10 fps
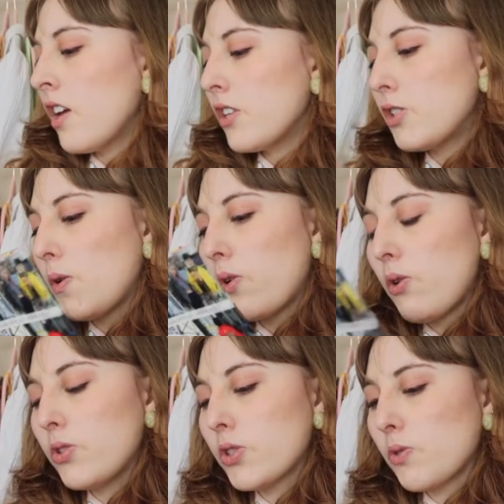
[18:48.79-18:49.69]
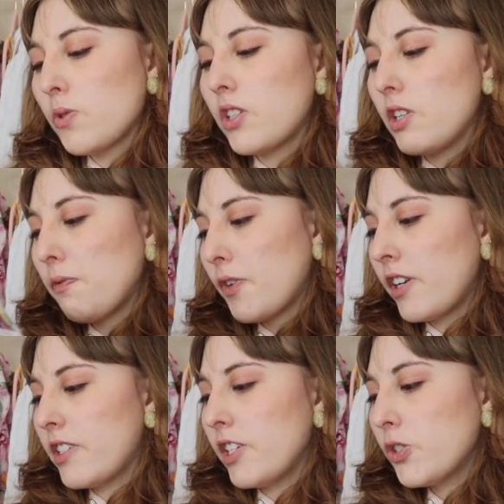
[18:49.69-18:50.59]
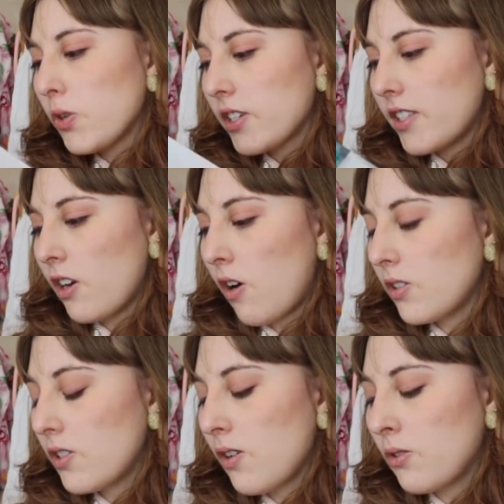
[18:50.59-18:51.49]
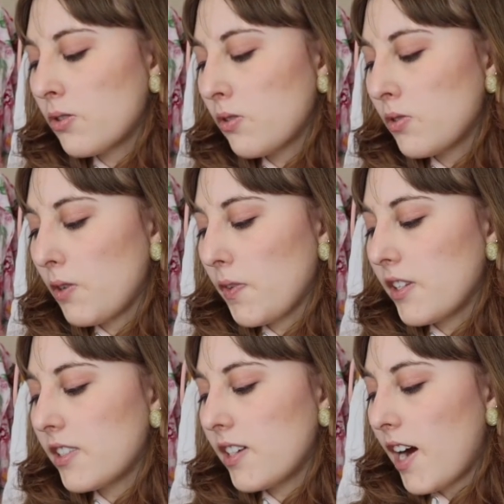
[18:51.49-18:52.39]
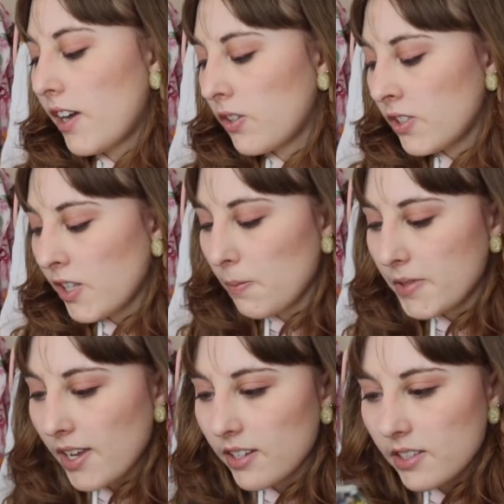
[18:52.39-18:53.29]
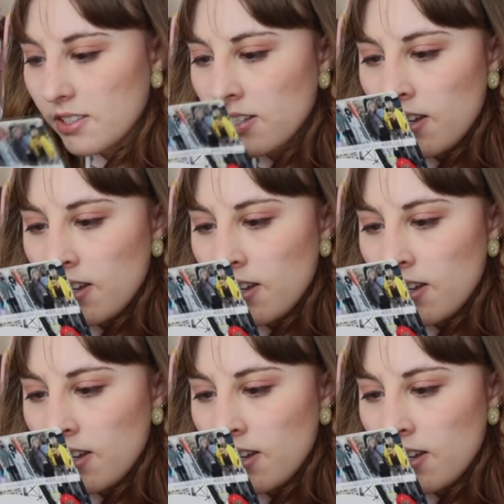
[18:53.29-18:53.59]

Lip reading: So it goes through the different districts, and it also goes through different style subsets.